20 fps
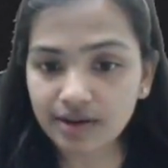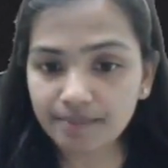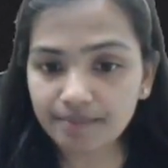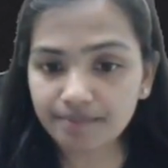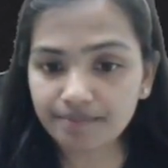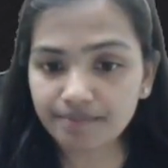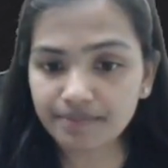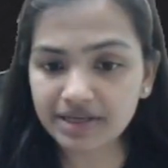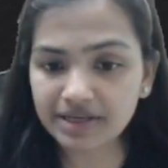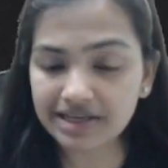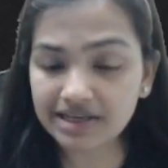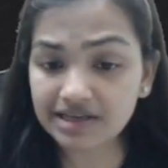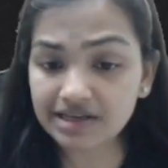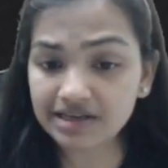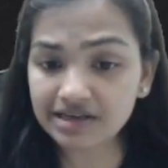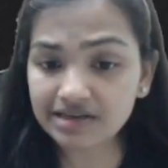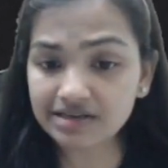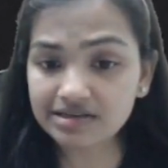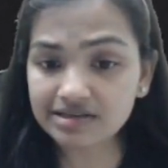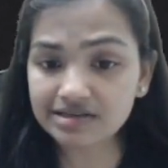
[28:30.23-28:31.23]

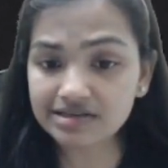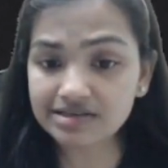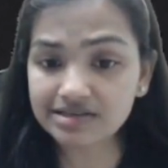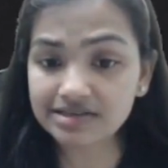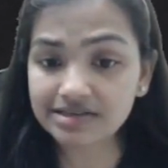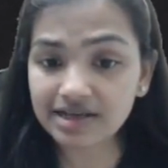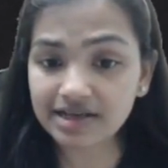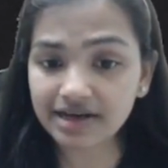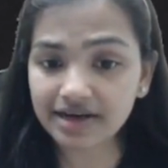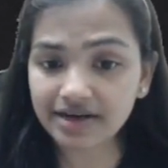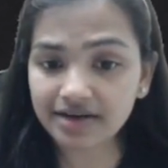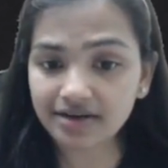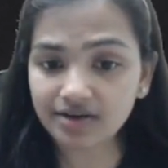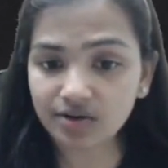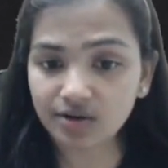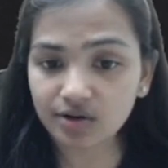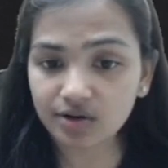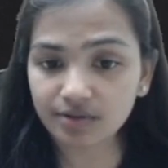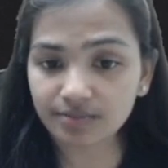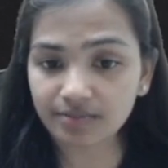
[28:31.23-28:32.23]
pz
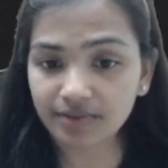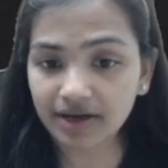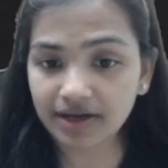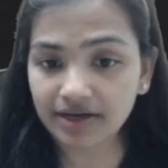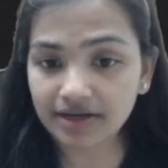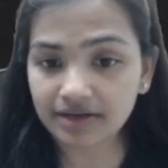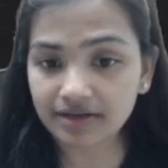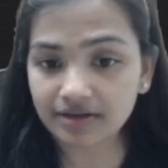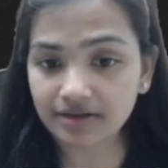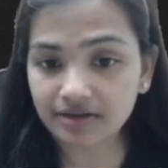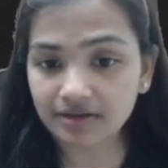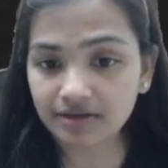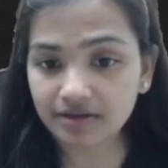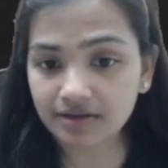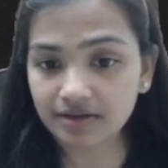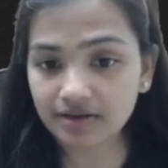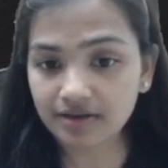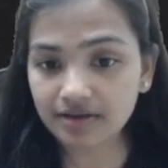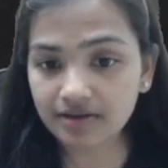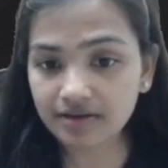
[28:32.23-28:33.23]
orbital.
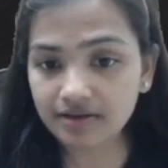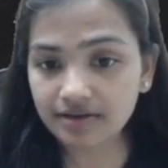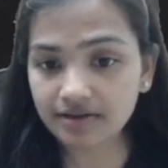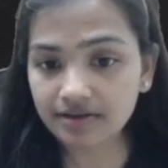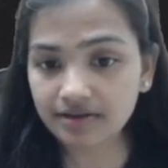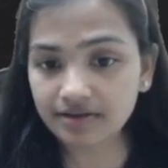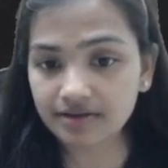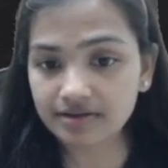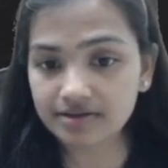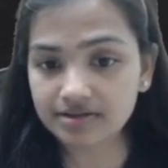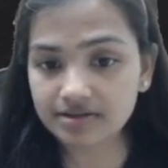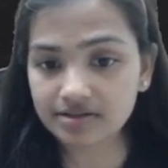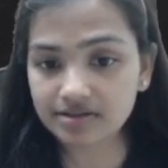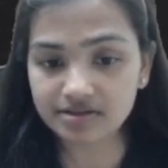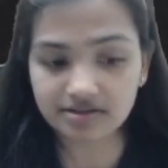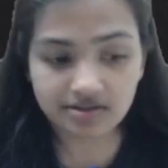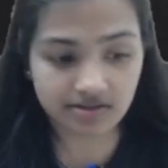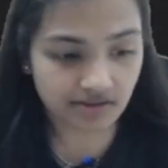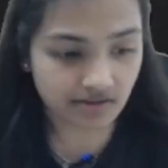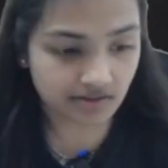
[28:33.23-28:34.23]
This
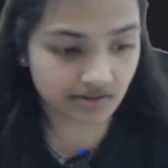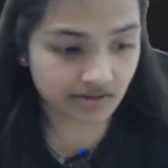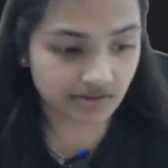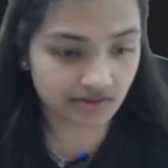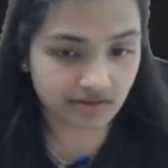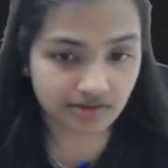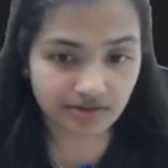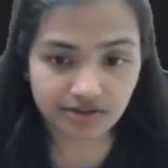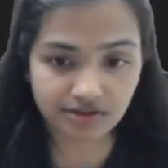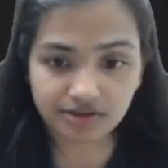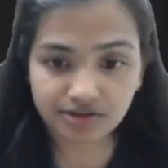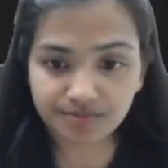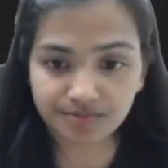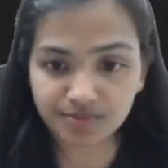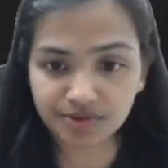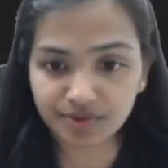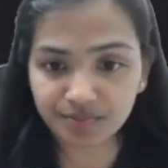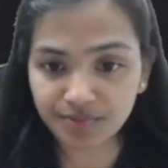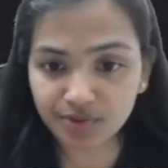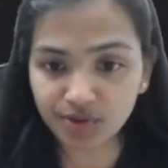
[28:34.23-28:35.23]
is
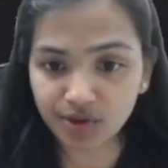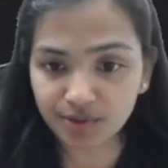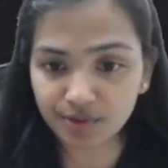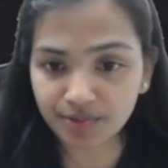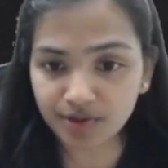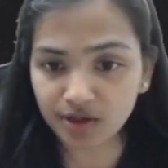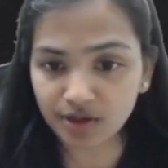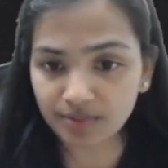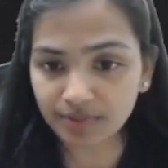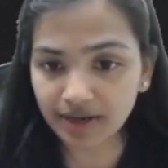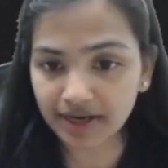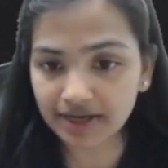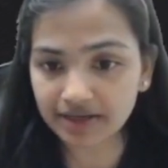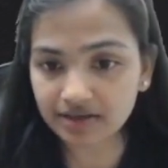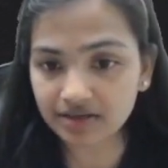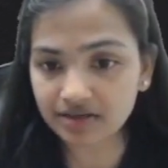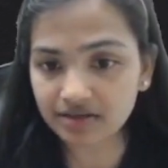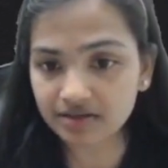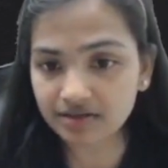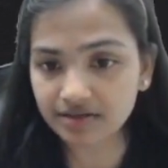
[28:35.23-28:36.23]
the pure p
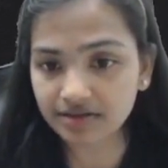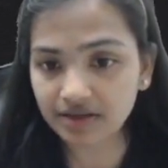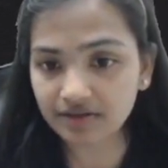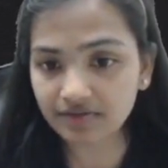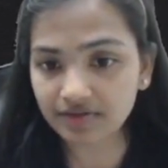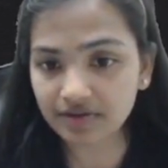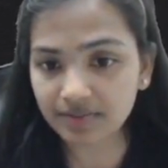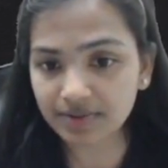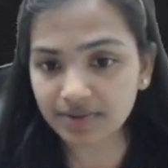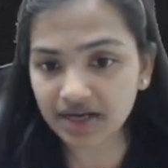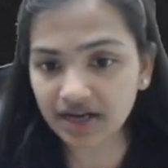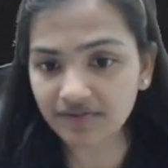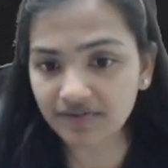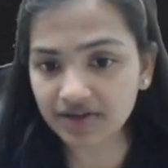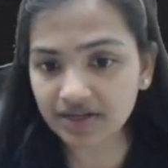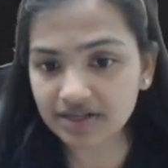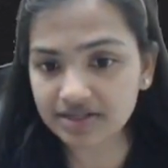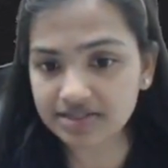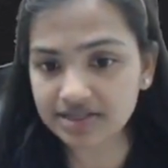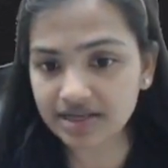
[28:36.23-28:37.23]
orbital. They will be
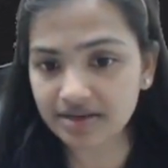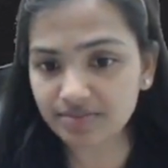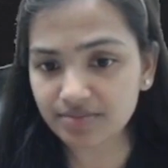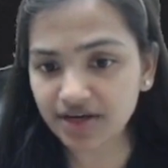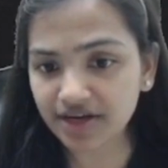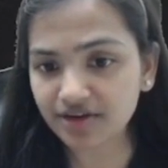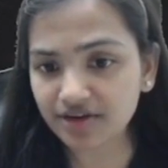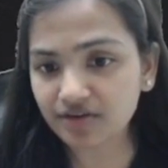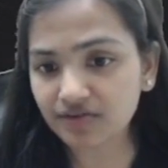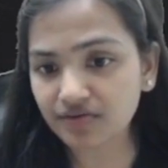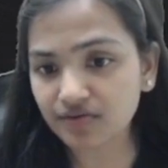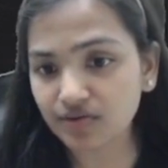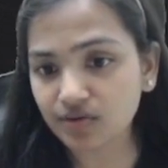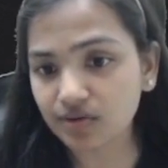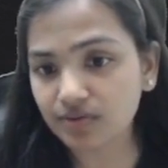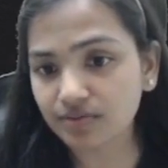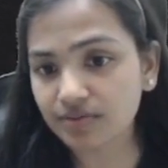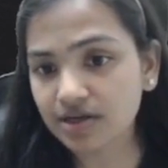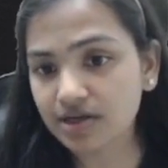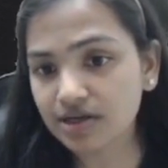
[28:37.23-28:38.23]
having a same kind of
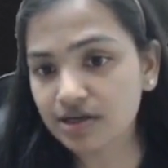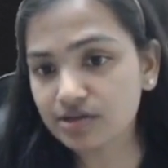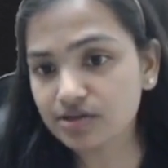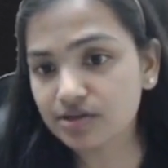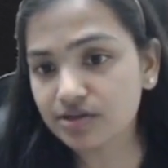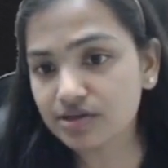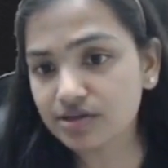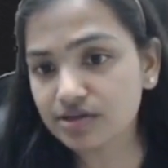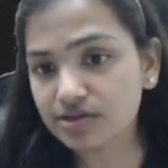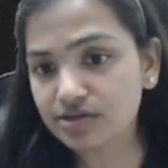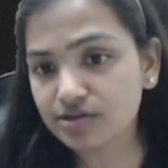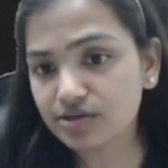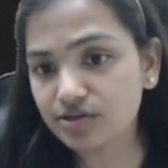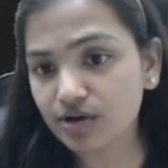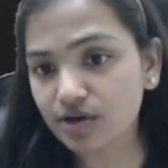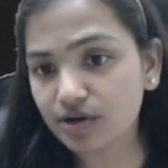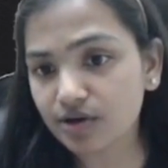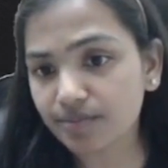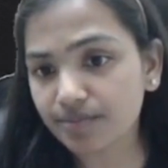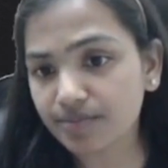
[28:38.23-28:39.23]
lobe. So this is
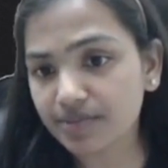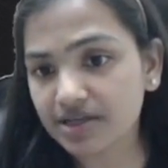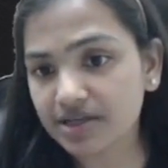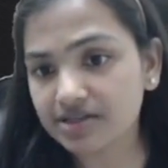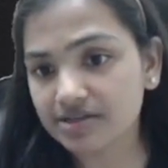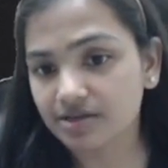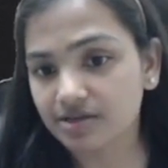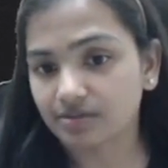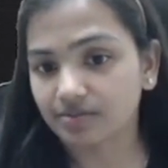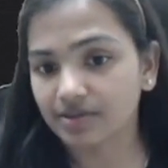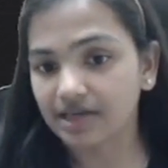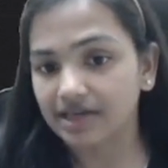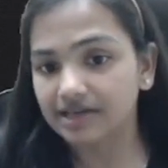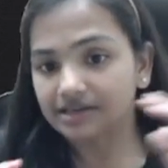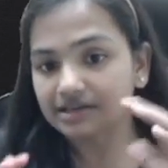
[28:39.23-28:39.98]
your pz orbital.